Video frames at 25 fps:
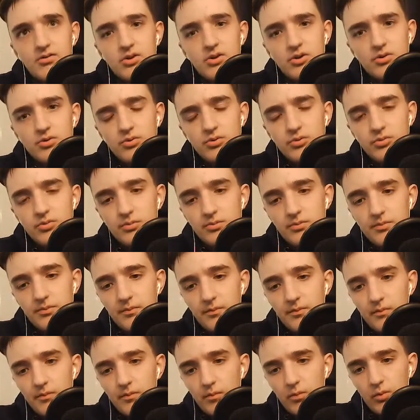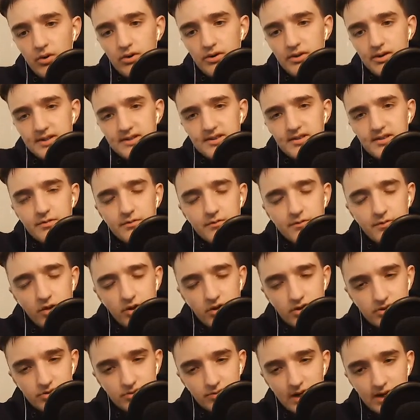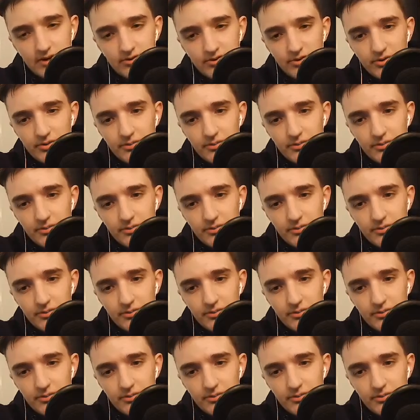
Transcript: you won, is it the first round